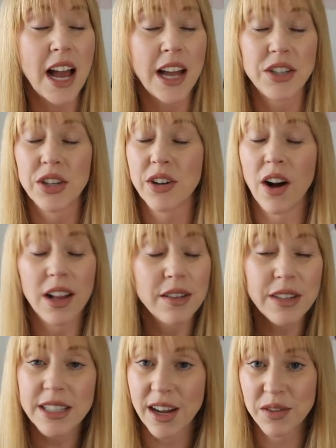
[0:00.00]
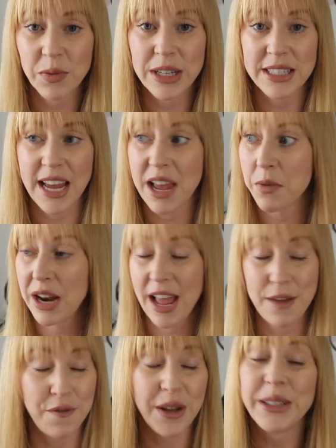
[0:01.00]
I took all of it down one day when
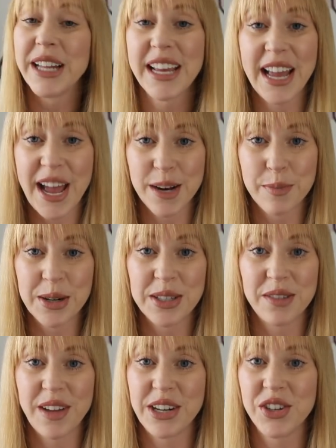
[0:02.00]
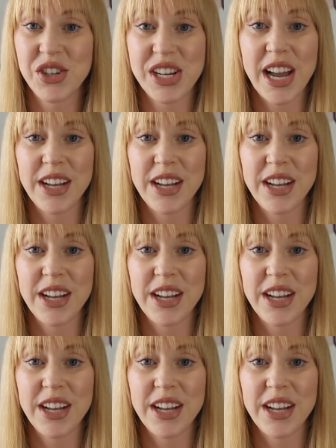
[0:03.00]
I felt like I had a burst of energy.